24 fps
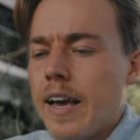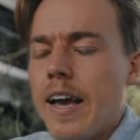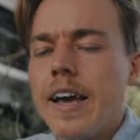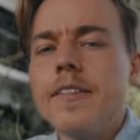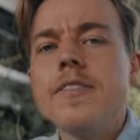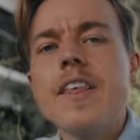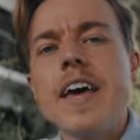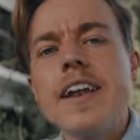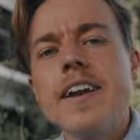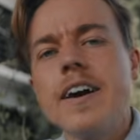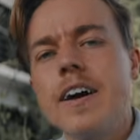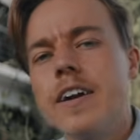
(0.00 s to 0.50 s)

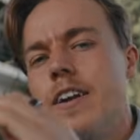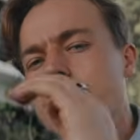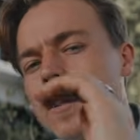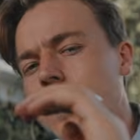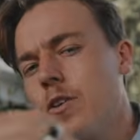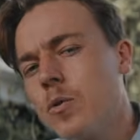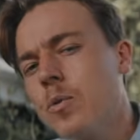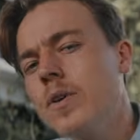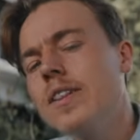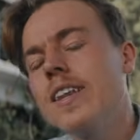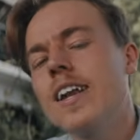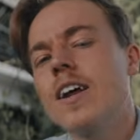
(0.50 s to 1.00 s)
And then
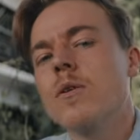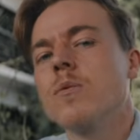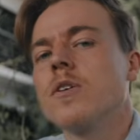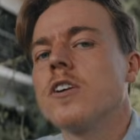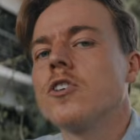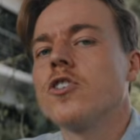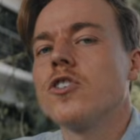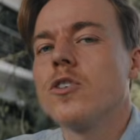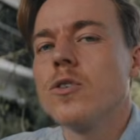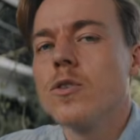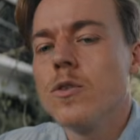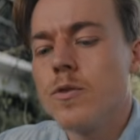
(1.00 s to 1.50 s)
another one that I
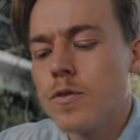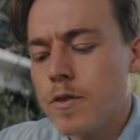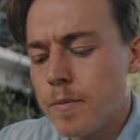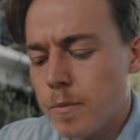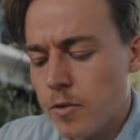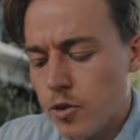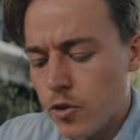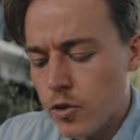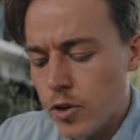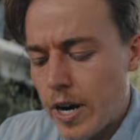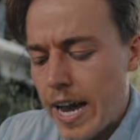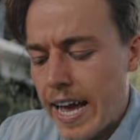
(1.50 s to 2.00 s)
want to show you from
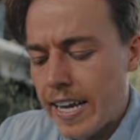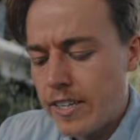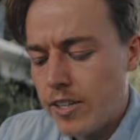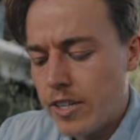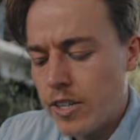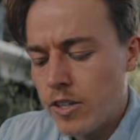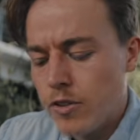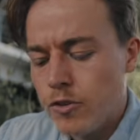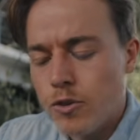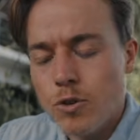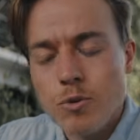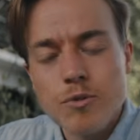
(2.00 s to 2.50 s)
scratch
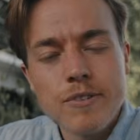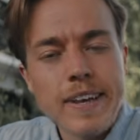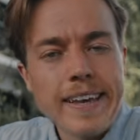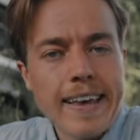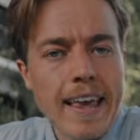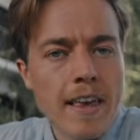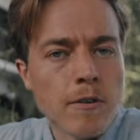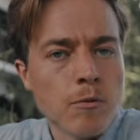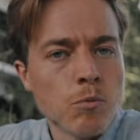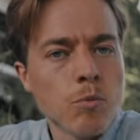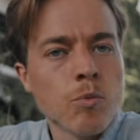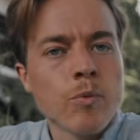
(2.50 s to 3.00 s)
is
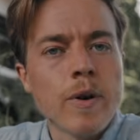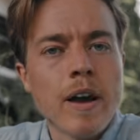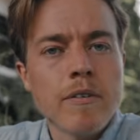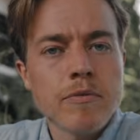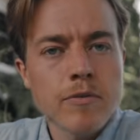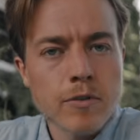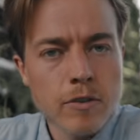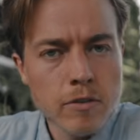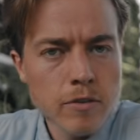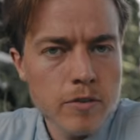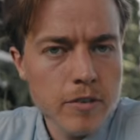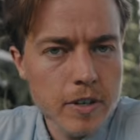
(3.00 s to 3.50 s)
using a
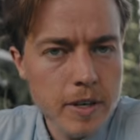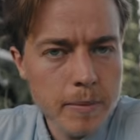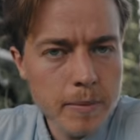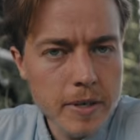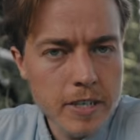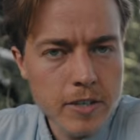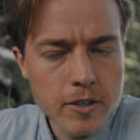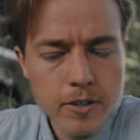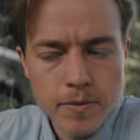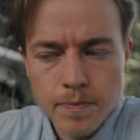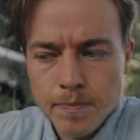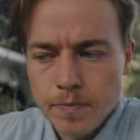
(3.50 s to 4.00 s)
reference
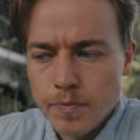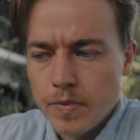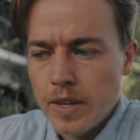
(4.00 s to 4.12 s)
image.